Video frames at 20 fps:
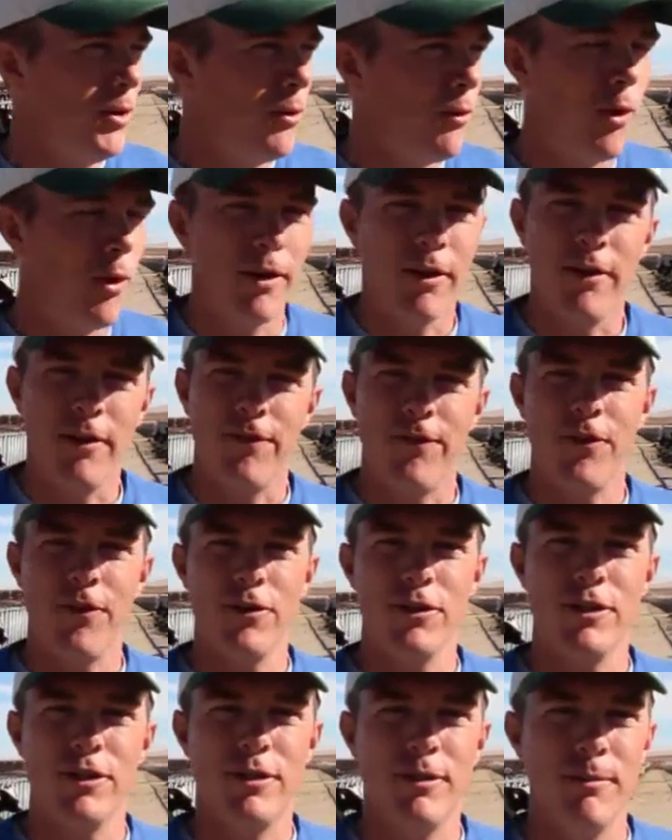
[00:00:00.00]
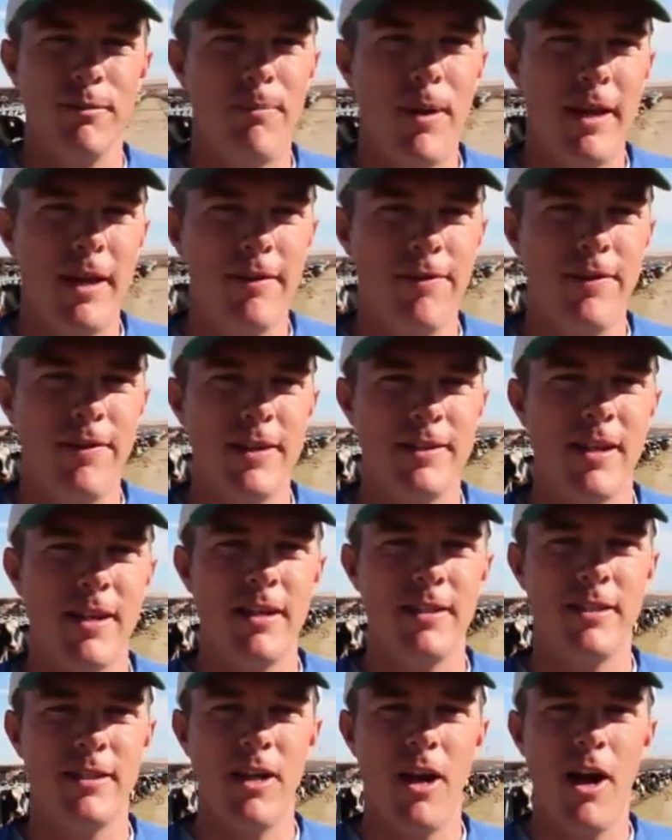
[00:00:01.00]
One of the first benefits
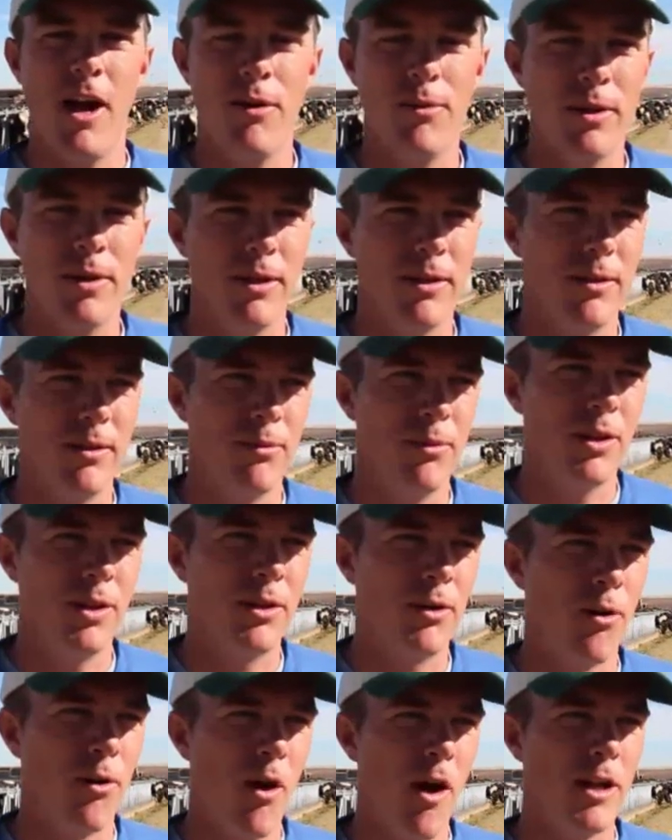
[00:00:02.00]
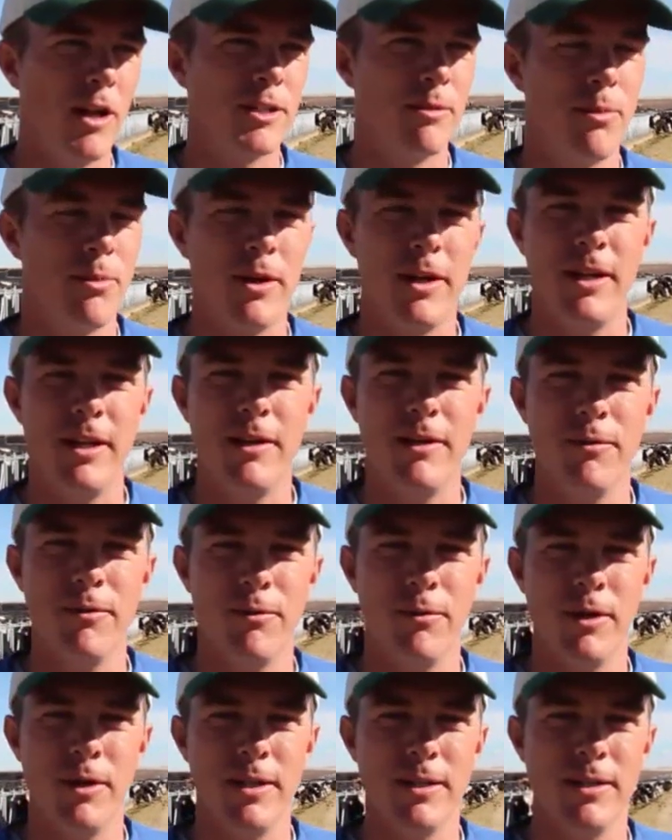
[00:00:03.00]
I saw with
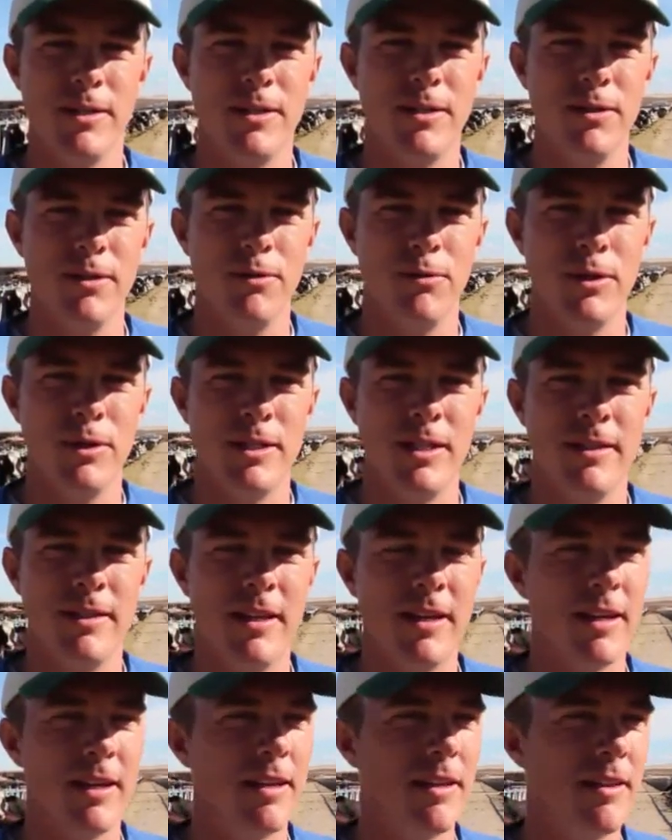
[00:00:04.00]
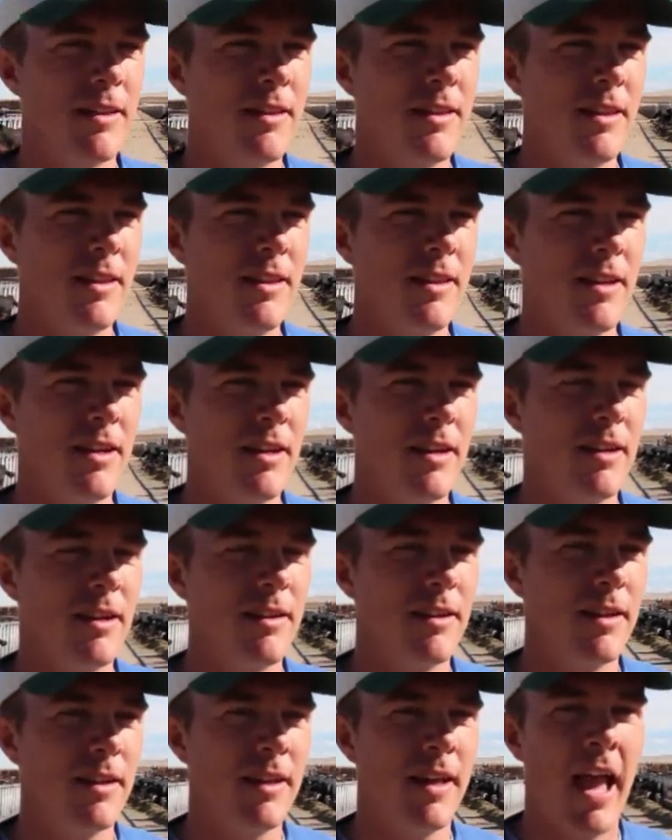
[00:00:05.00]
crossbreeding was in the
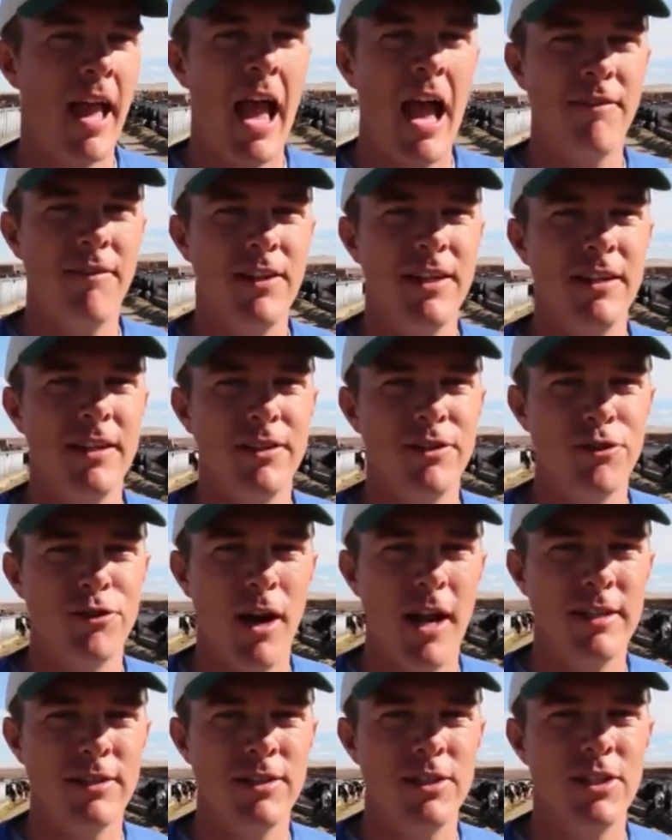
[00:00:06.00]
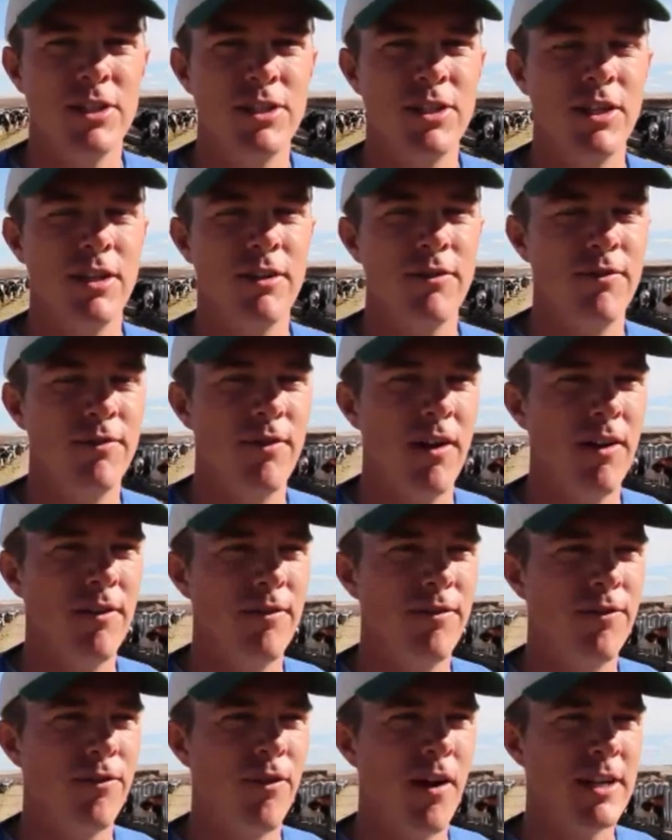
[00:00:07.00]
calving and transition
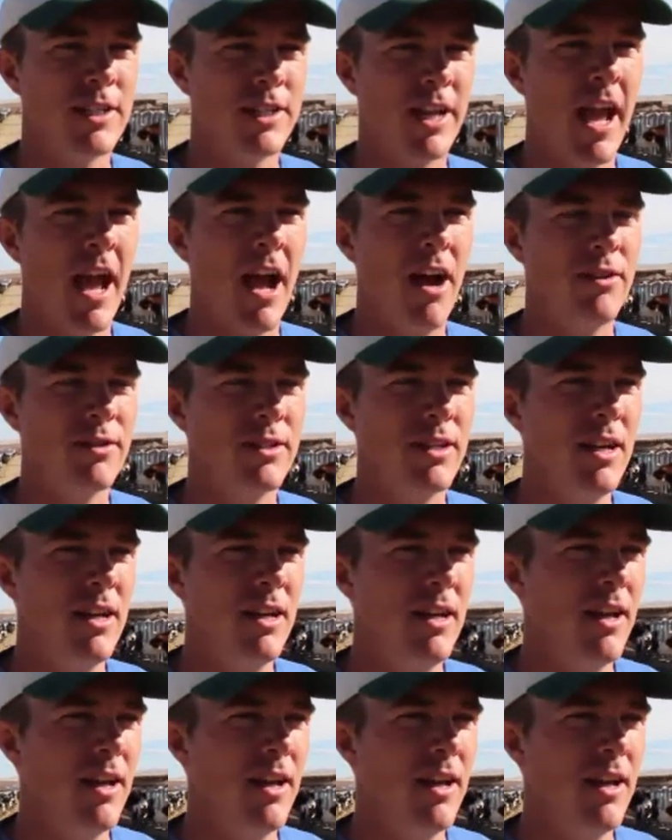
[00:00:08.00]
of fresh cows.